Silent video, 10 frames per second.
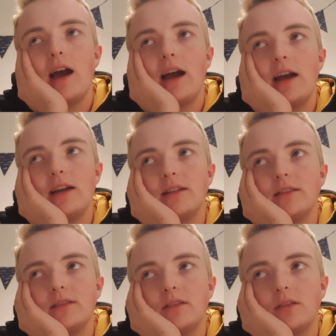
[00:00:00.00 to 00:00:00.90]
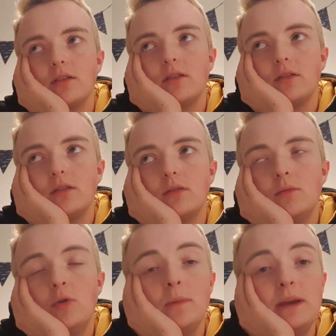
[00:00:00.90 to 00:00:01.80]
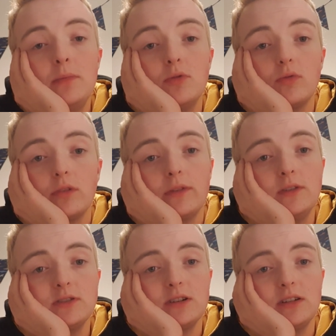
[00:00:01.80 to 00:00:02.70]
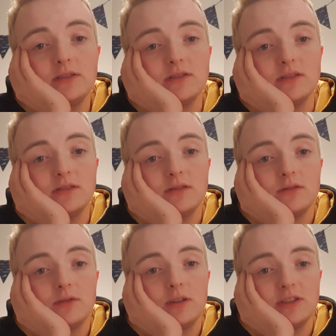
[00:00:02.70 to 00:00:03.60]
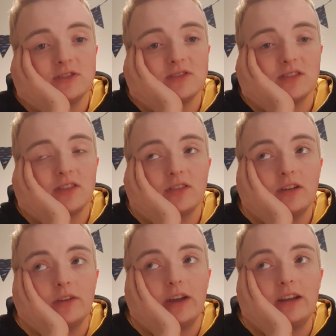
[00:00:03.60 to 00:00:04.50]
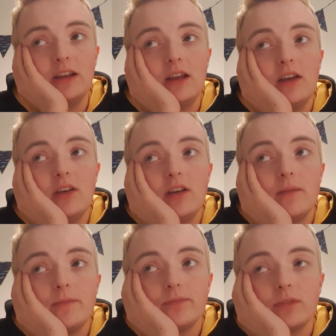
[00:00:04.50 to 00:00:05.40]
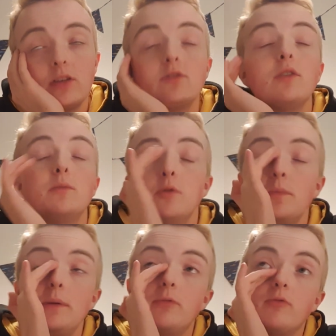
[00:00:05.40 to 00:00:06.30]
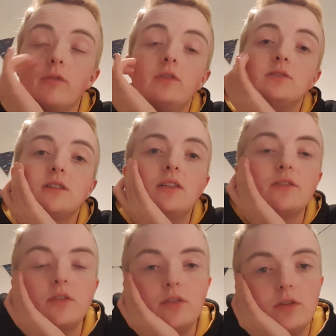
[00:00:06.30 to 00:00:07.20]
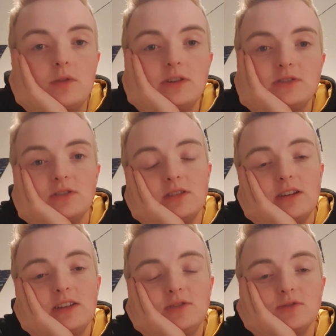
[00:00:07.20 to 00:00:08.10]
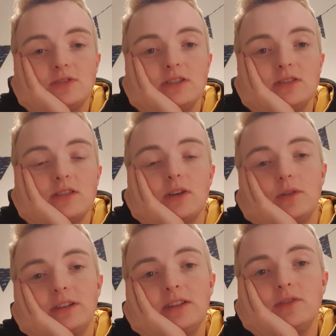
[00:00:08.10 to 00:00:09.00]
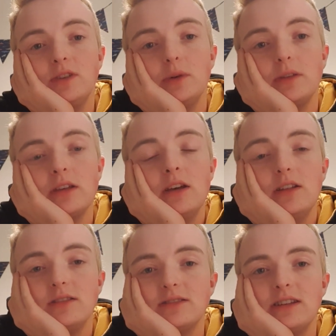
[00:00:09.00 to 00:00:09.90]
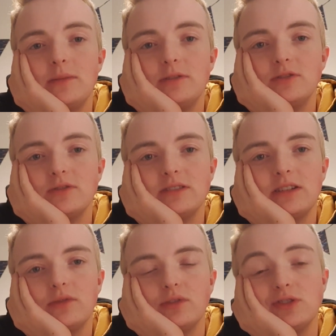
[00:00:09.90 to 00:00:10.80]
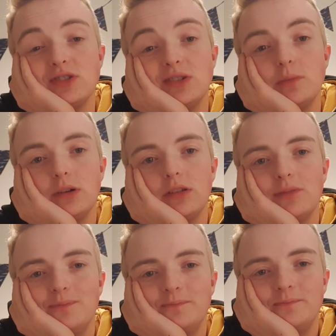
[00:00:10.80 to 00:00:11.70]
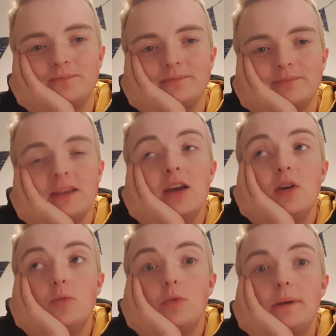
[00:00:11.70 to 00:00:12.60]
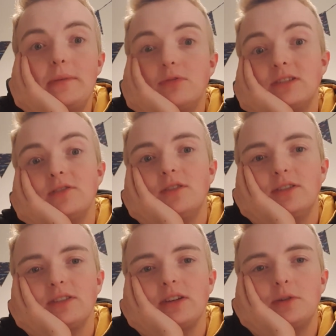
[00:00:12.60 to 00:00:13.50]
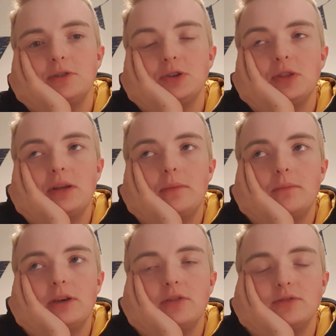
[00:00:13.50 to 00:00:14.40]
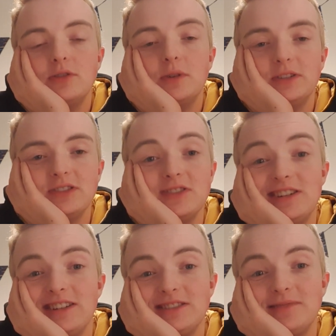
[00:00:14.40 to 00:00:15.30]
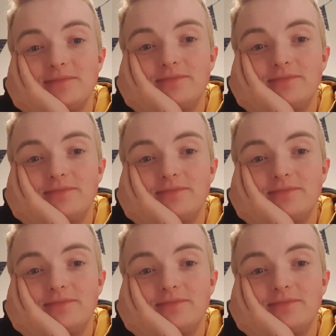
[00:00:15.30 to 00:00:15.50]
and more people refused to answer questions on the survey. More people refused to answer the question, is your gender that you identify with the same as your sex registered at birth? More people did not answer that question than those who answered yes.